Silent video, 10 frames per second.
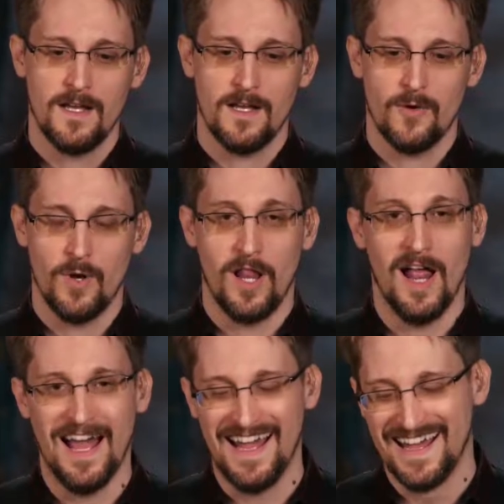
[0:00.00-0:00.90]
Well,
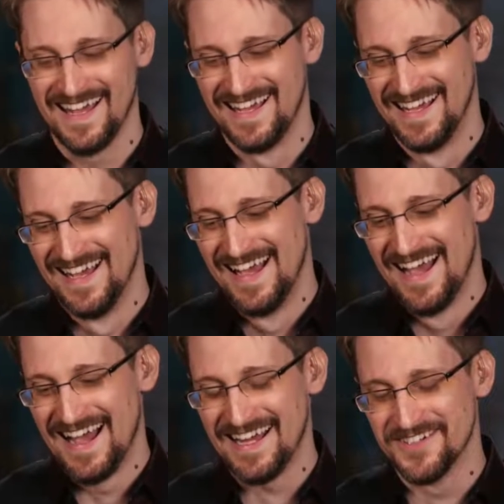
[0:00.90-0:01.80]

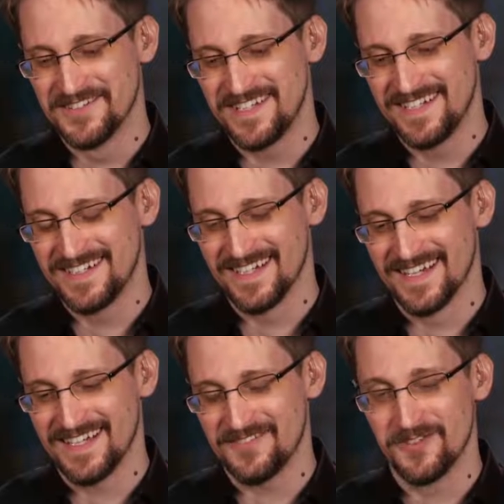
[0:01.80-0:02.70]
I don't think
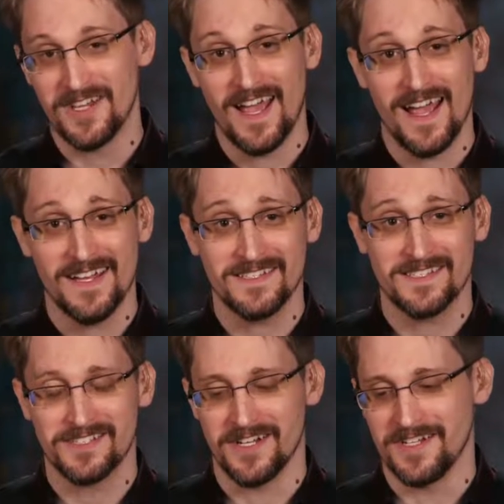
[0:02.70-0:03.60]
it really
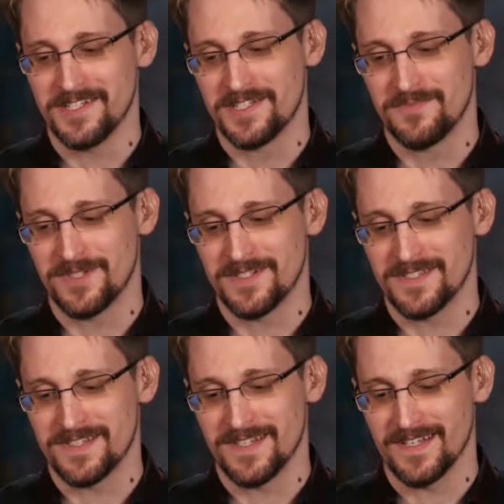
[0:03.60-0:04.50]
has changed,
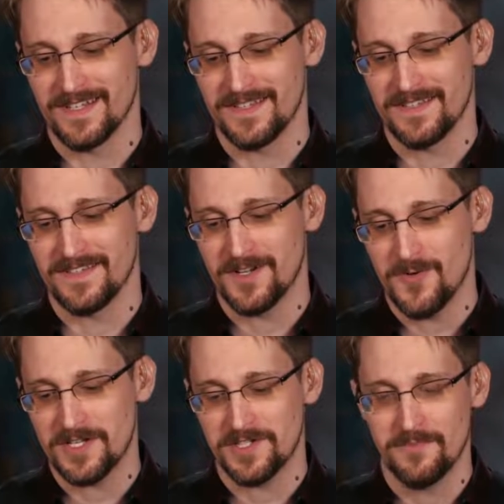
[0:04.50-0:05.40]
because the
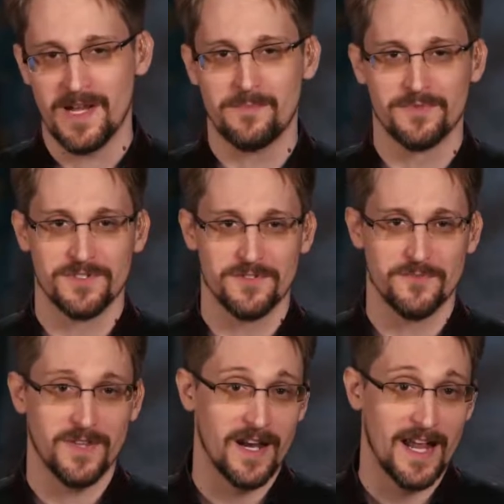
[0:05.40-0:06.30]
question might
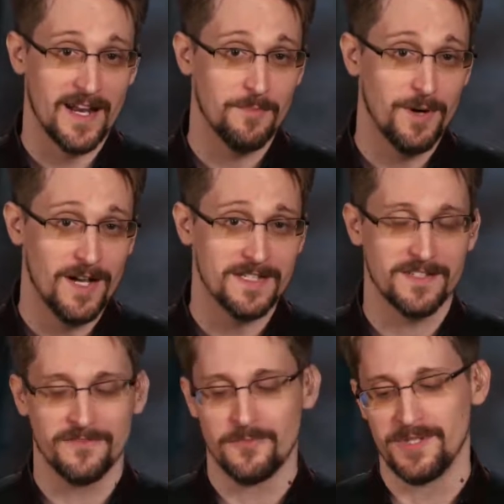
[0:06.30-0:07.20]
presume that I had a
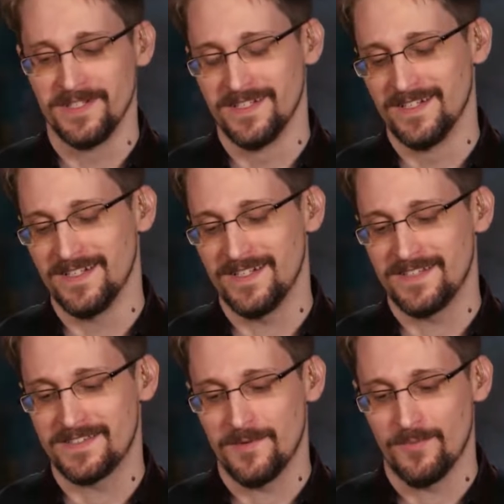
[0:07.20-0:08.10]
positive opinion
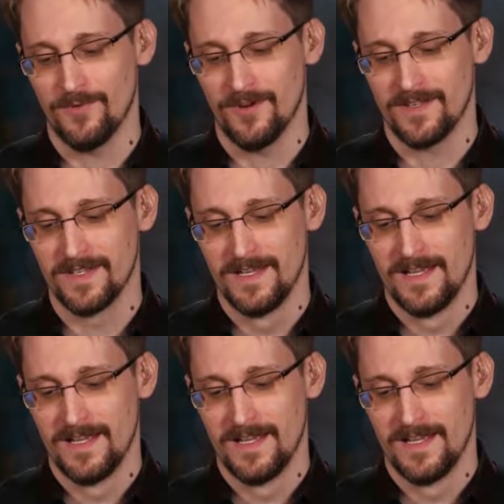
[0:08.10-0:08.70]
at some point.